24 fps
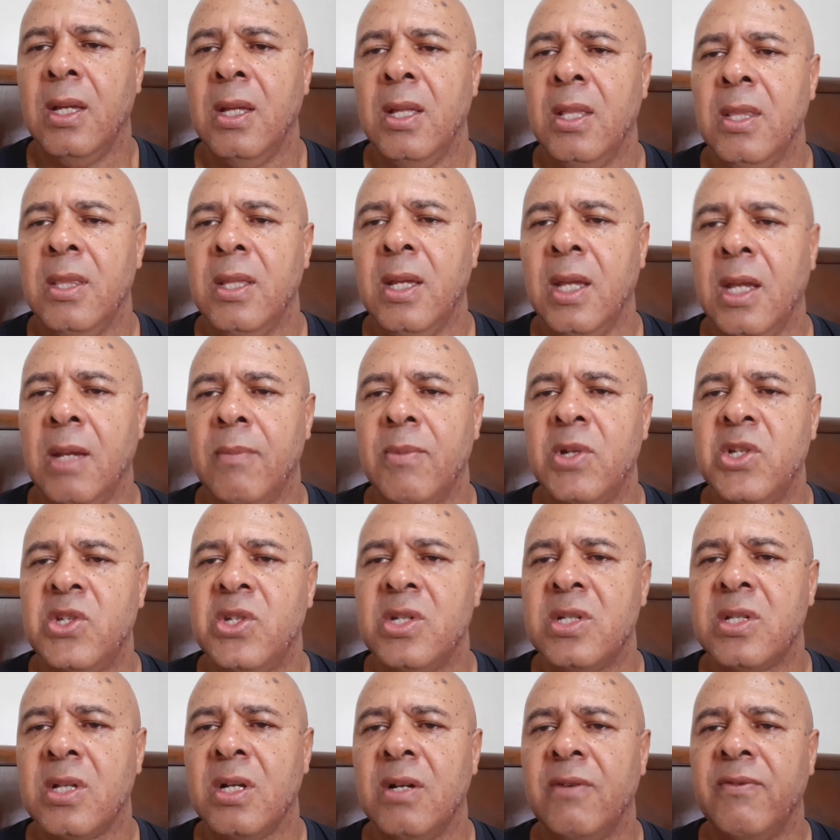images
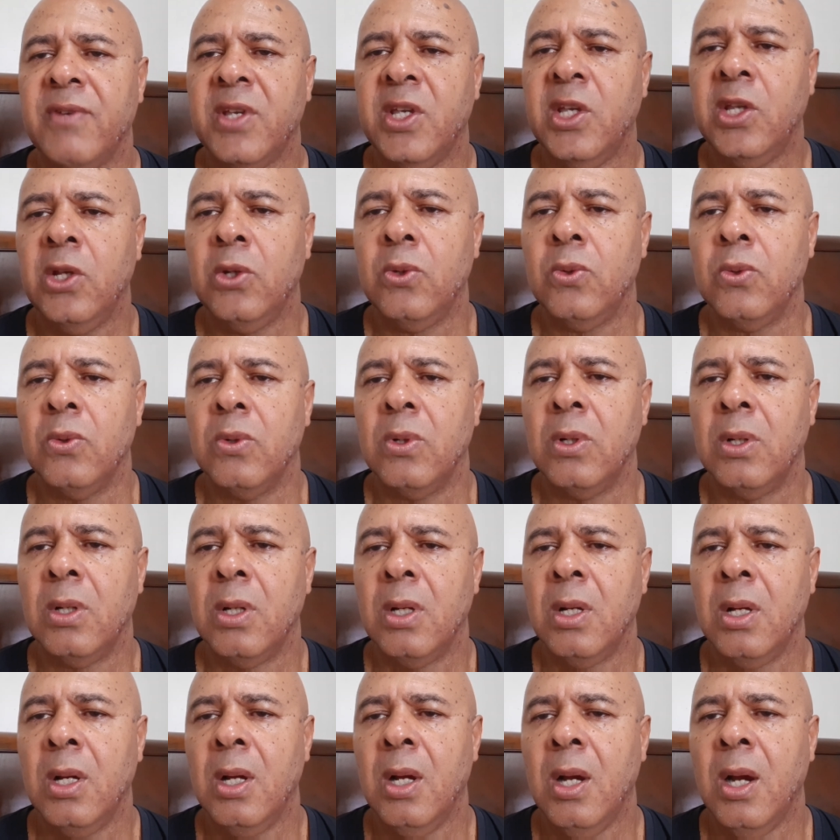of Q.
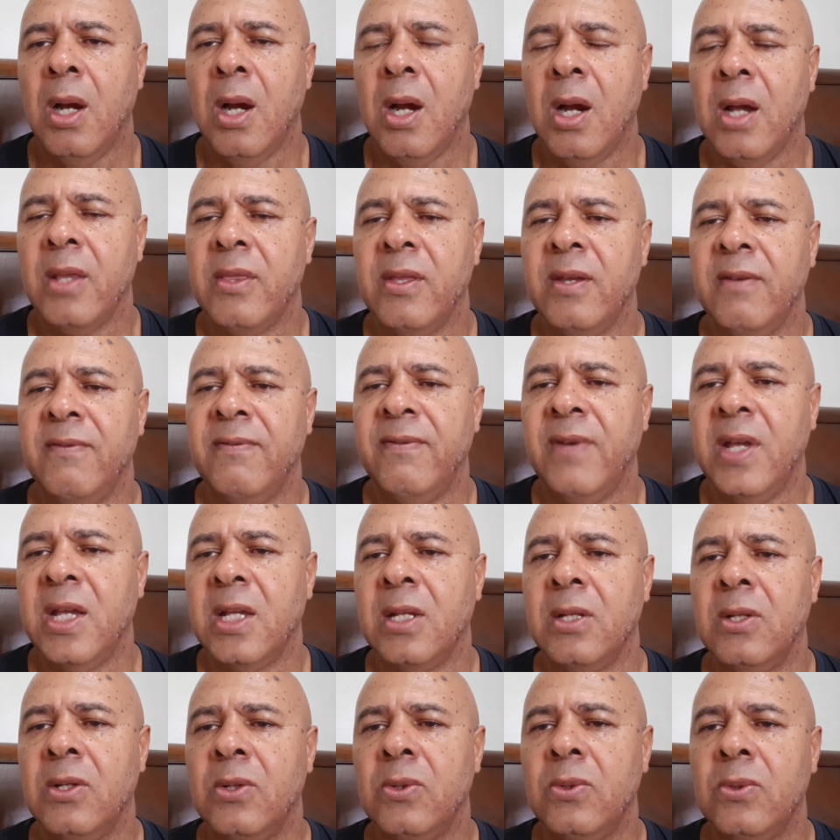Are they fake
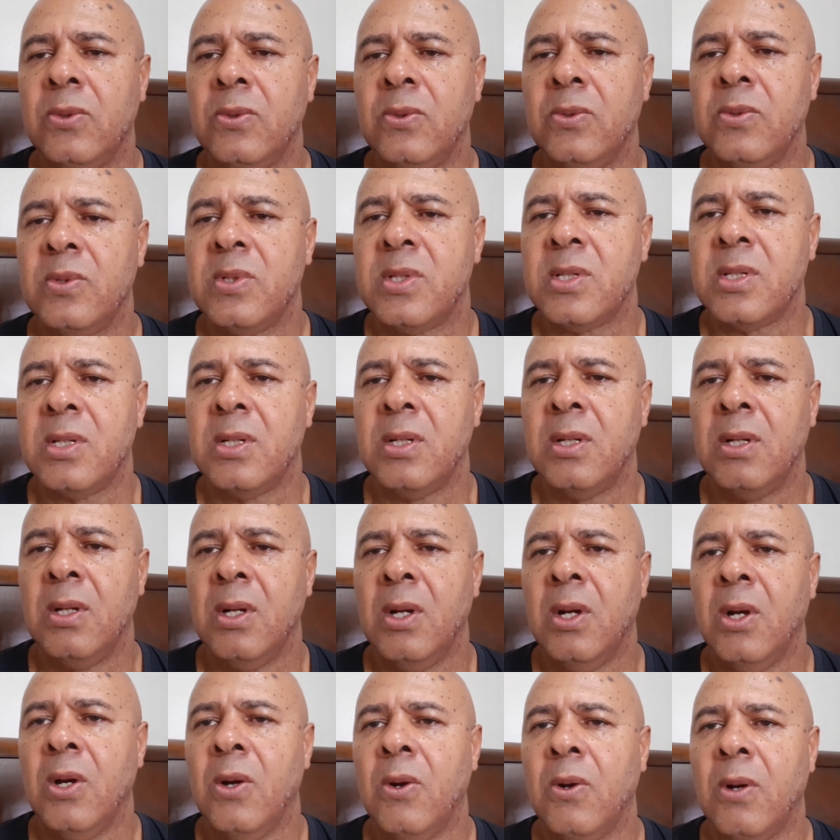news
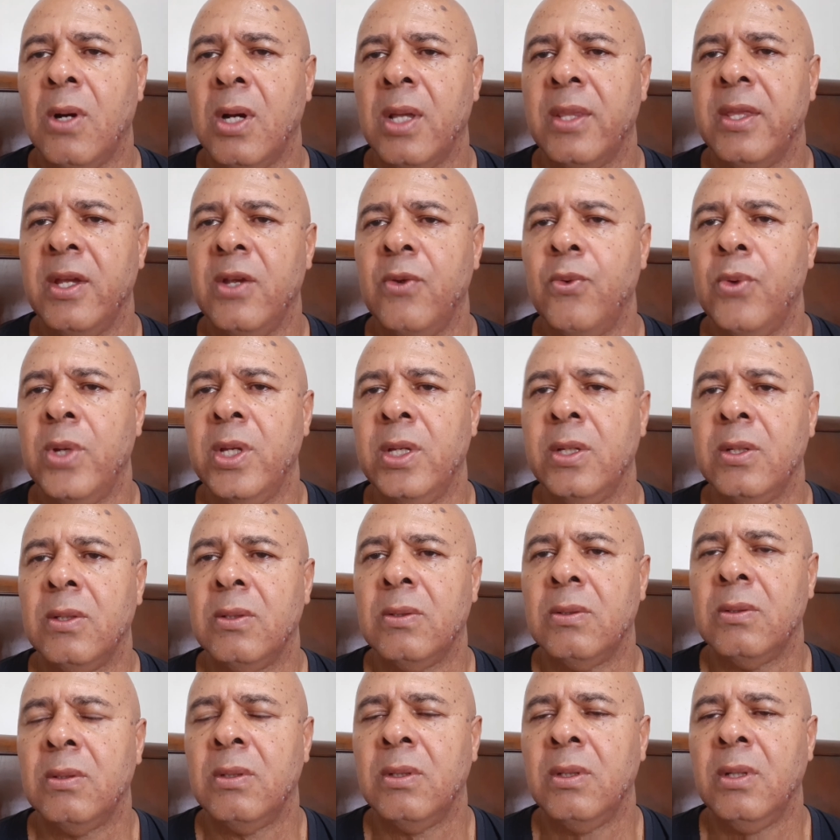or are they
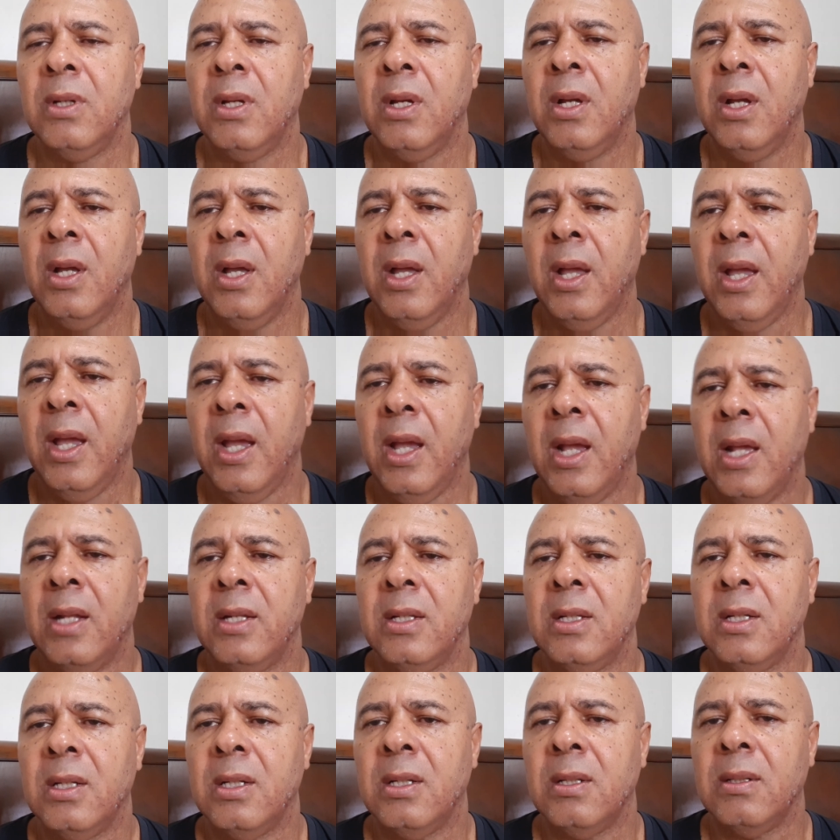real? And
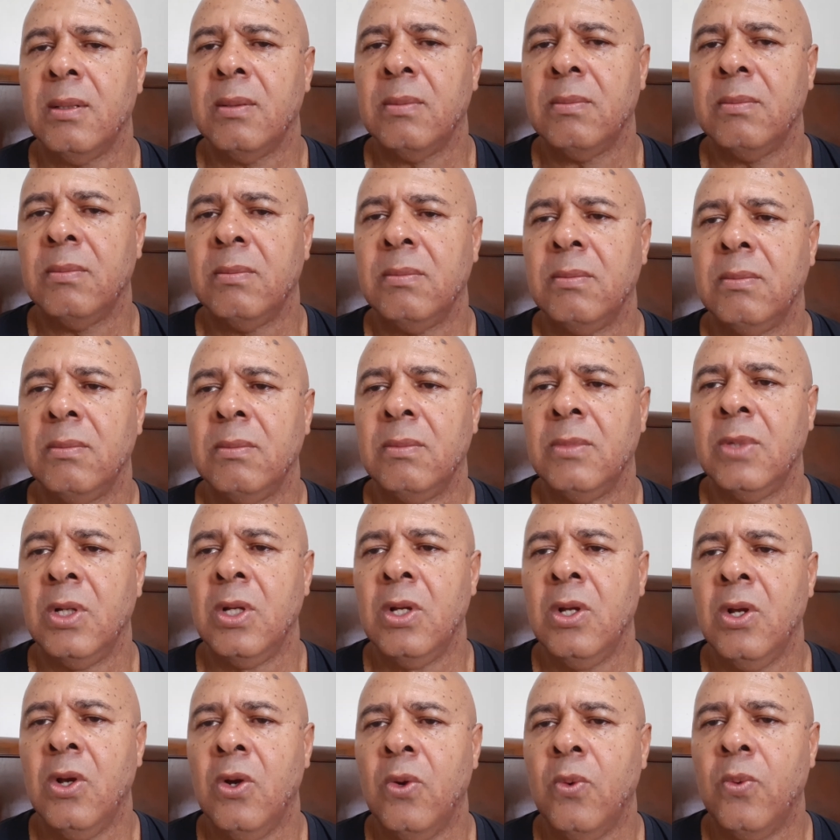
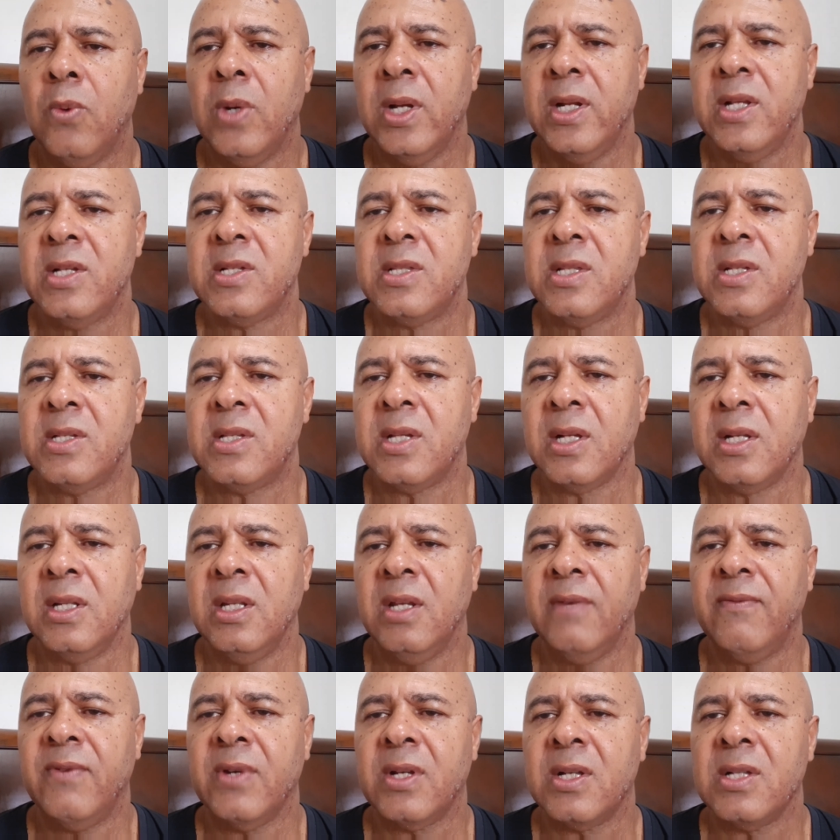what is the
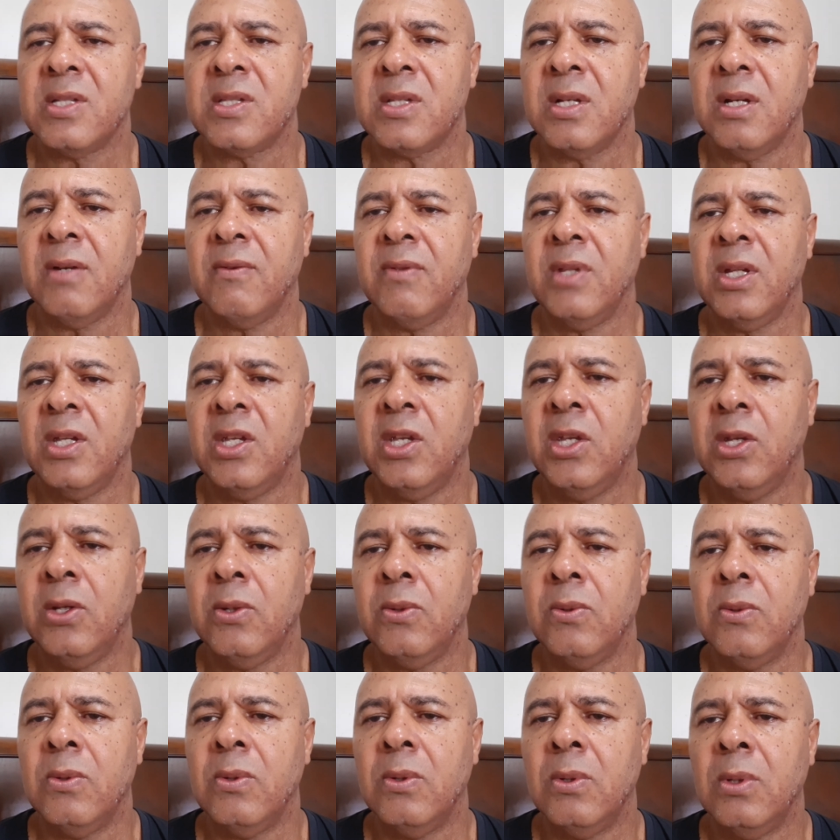significance of the
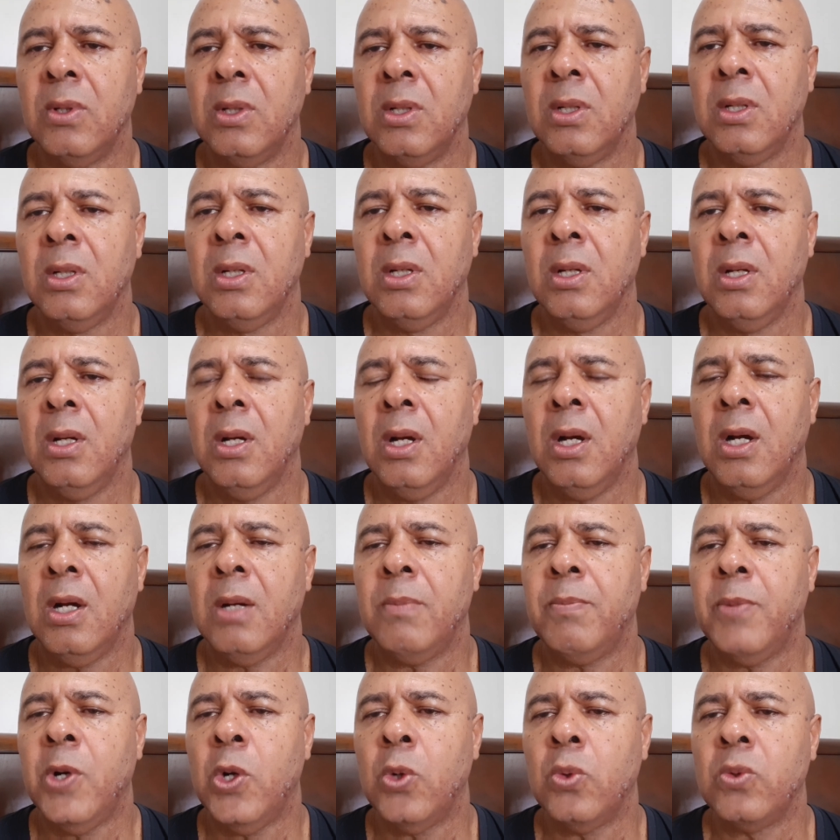Q
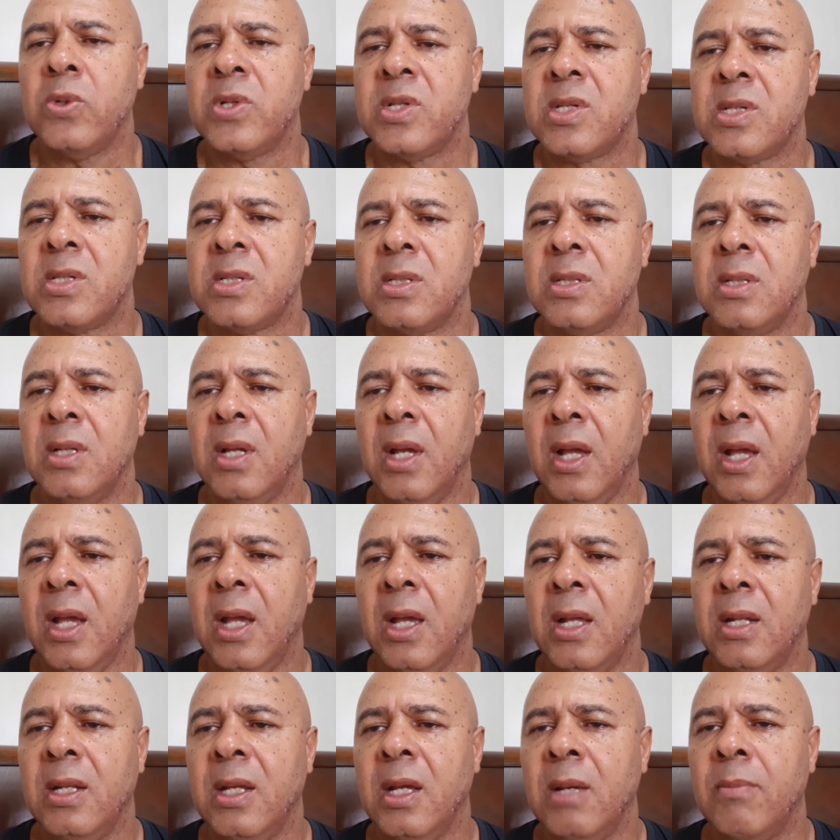posts and
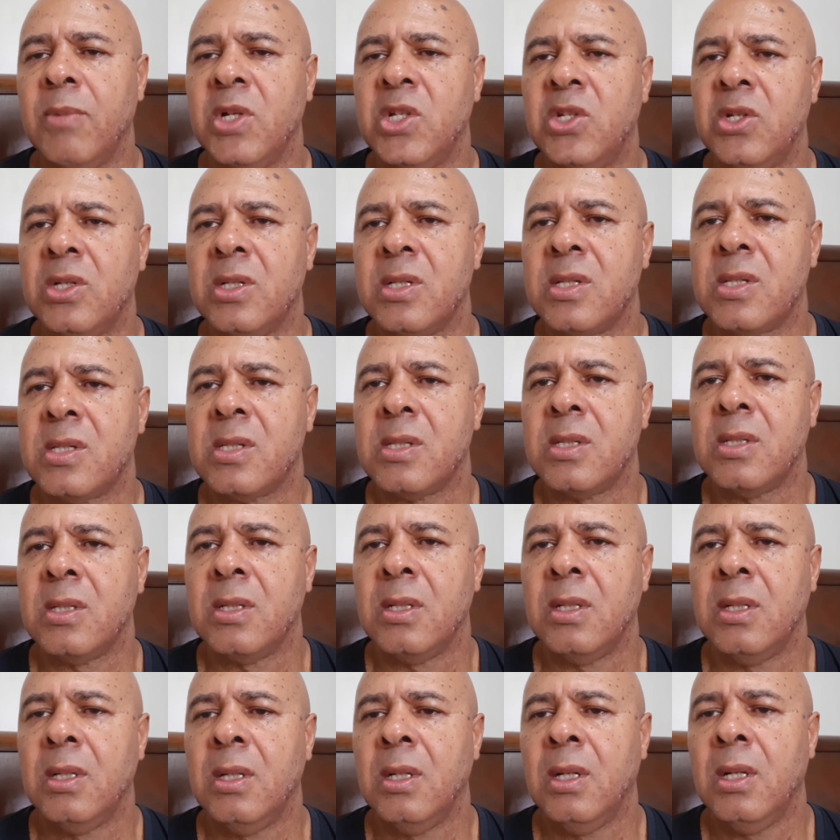images?
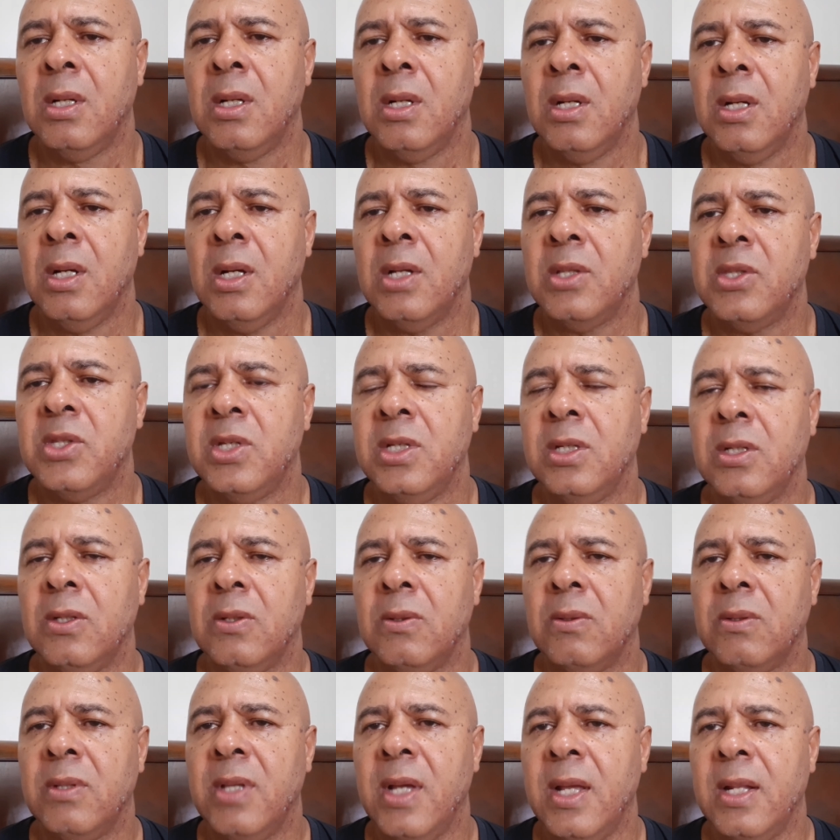Until
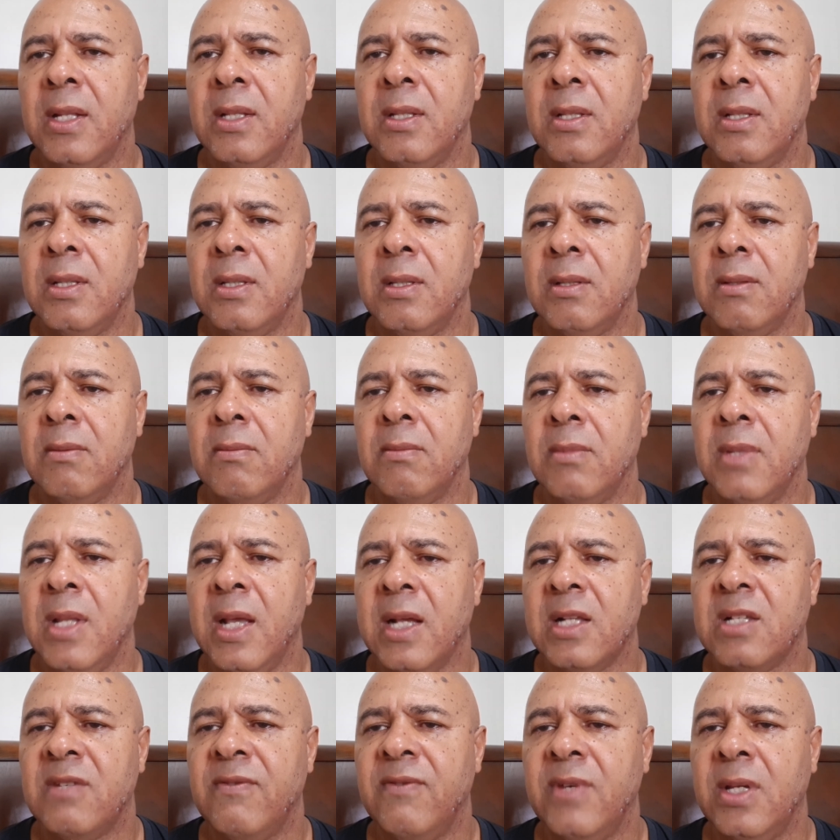that next
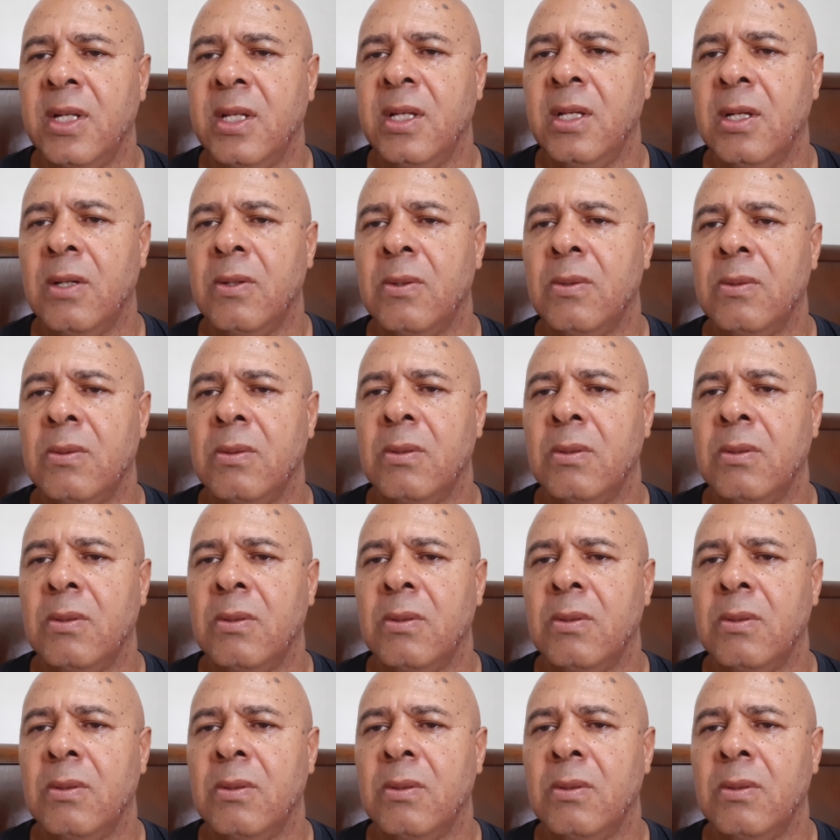video,